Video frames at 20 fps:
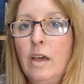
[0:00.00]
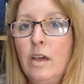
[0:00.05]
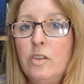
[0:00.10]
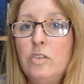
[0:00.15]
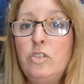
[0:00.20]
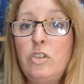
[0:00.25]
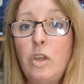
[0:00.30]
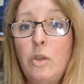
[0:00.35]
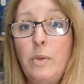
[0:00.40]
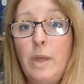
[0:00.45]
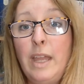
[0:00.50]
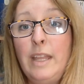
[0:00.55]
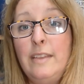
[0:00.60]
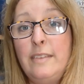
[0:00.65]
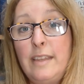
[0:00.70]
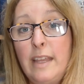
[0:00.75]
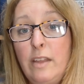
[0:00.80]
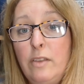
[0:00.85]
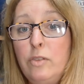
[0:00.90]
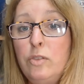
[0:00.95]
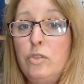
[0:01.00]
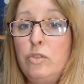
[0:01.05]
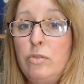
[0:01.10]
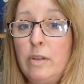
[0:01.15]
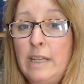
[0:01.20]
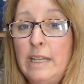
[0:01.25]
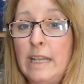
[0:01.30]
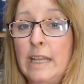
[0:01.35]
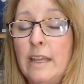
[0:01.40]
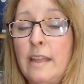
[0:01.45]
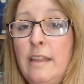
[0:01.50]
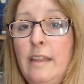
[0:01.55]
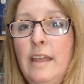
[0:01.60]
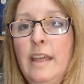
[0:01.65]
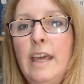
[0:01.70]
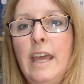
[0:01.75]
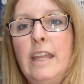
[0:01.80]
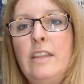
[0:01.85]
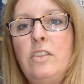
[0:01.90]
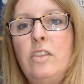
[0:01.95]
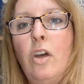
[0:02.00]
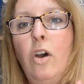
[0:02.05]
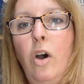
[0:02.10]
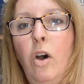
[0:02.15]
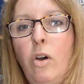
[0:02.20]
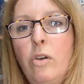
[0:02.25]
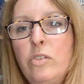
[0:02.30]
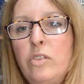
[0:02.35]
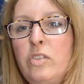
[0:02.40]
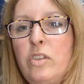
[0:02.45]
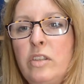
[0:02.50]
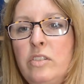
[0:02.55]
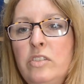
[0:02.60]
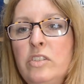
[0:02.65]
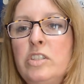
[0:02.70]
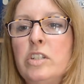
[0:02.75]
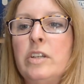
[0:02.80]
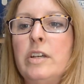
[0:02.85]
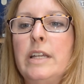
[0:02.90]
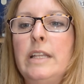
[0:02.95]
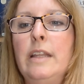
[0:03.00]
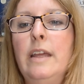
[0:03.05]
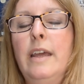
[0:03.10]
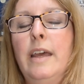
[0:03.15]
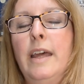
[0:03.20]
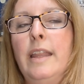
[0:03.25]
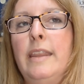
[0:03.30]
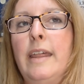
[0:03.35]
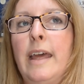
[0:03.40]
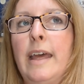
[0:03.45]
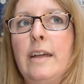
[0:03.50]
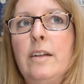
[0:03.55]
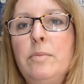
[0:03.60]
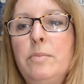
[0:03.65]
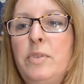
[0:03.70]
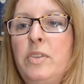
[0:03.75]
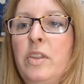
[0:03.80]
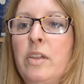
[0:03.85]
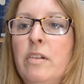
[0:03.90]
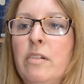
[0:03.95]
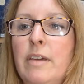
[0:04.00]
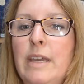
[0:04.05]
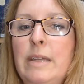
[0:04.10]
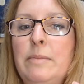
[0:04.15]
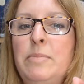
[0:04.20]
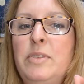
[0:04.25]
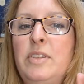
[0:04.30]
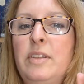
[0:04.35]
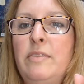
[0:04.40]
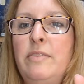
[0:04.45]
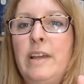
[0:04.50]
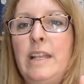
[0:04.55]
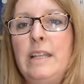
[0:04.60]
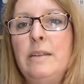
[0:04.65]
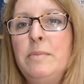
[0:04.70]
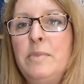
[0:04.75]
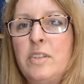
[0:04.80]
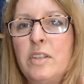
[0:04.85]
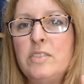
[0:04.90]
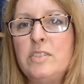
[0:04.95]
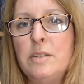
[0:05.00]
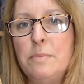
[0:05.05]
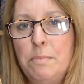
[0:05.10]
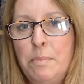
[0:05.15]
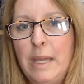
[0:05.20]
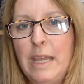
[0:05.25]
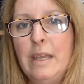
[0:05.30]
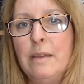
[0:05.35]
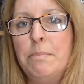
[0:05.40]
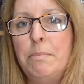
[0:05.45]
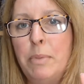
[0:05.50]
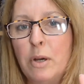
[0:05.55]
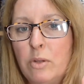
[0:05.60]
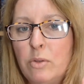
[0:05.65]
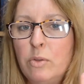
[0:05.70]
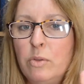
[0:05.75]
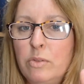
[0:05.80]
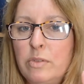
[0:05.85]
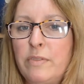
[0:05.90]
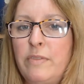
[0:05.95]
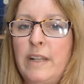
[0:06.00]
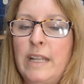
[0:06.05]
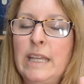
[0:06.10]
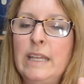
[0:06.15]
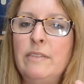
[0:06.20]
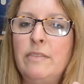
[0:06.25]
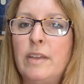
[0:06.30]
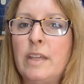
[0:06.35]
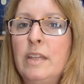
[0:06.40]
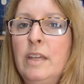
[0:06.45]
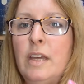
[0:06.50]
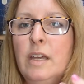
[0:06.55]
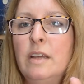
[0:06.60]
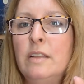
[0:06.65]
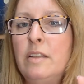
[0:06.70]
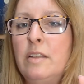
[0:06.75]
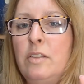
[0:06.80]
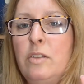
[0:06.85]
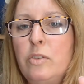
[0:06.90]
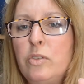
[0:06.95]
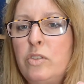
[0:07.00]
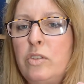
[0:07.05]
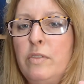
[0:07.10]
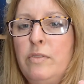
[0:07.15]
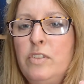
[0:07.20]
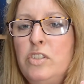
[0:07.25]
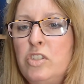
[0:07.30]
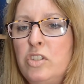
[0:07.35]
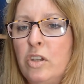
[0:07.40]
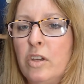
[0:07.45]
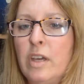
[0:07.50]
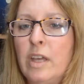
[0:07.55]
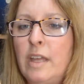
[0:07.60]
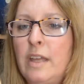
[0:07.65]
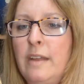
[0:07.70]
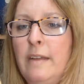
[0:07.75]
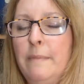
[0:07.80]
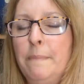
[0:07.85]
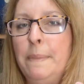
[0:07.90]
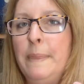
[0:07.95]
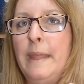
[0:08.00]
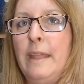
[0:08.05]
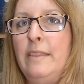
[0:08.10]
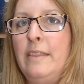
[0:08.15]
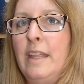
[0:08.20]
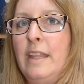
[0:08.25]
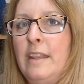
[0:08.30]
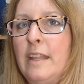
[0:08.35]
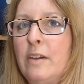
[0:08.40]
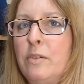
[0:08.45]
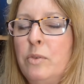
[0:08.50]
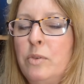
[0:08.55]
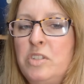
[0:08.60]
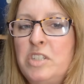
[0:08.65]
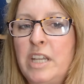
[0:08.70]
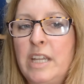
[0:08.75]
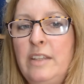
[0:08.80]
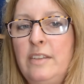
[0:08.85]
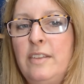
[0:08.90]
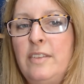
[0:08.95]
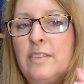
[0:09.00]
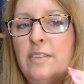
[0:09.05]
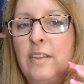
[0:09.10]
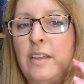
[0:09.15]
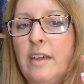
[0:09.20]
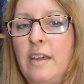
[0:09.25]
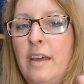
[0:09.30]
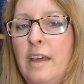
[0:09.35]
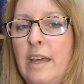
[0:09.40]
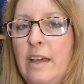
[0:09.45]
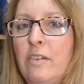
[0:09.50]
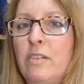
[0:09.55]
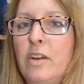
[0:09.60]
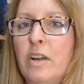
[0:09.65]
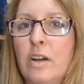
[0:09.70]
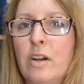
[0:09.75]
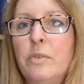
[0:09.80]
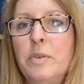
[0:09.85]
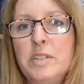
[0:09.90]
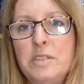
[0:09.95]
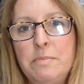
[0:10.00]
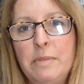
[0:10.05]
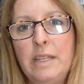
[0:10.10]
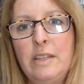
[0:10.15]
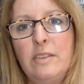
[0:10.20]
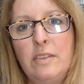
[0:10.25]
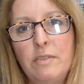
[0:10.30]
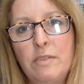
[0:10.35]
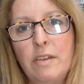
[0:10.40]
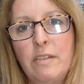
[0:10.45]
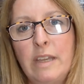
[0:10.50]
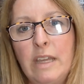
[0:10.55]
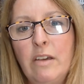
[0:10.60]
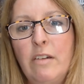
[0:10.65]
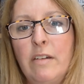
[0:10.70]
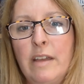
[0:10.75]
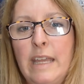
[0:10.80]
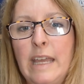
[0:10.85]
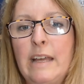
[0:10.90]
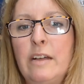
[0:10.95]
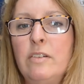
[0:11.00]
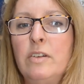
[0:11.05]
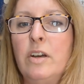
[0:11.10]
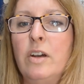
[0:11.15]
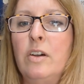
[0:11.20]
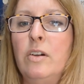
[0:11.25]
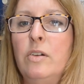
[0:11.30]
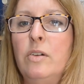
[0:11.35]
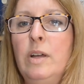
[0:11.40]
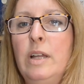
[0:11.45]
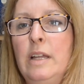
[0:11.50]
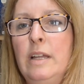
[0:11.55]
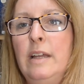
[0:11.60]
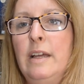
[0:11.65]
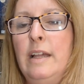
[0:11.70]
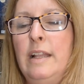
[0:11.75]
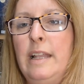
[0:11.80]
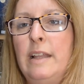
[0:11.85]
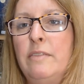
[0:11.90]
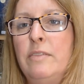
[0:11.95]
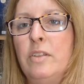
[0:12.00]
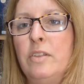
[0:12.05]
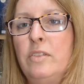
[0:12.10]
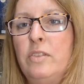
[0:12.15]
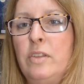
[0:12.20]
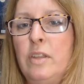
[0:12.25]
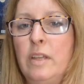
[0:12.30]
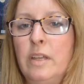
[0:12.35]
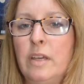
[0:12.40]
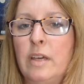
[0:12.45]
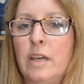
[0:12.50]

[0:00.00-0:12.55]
So in South Australia, it's the hot sunshine that helps the grapes develop such a big, bold flavour. There's lots of sugar, and then that all changes to alcohol, which makes the very high alcohol levels.